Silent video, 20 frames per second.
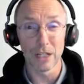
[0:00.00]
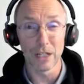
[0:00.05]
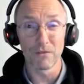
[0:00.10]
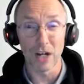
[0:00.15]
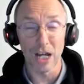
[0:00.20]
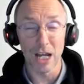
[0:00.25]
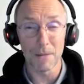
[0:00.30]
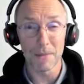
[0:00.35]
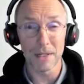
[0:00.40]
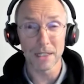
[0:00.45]

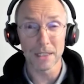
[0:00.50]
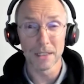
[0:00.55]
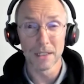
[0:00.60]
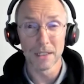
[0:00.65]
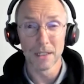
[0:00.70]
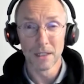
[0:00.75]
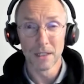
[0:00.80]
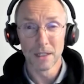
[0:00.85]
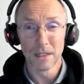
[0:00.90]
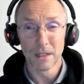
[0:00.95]
environment,
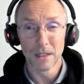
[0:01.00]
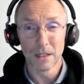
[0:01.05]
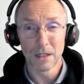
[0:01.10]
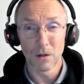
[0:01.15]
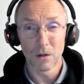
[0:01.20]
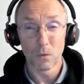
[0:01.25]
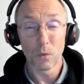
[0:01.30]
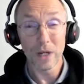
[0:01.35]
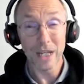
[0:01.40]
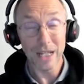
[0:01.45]

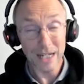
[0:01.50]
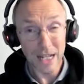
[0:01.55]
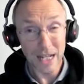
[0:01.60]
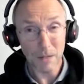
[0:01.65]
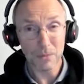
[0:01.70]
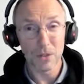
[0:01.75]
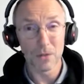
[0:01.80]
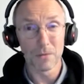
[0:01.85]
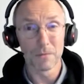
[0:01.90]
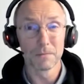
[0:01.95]
we can
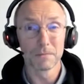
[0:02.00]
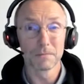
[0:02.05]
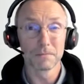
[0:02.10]
help you.